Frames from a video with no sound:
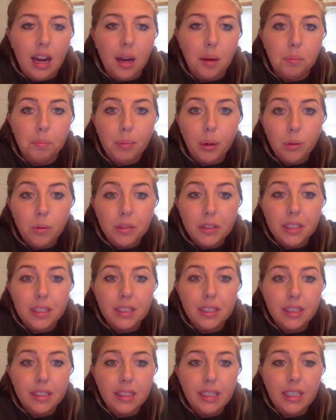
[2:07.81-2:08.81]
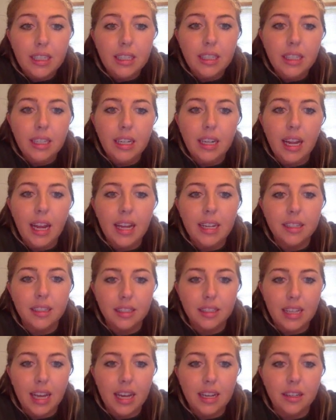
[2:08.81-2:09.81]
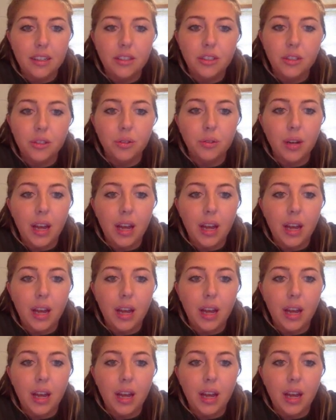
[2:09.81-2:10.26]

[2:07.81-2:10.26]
boats in the scene and decided to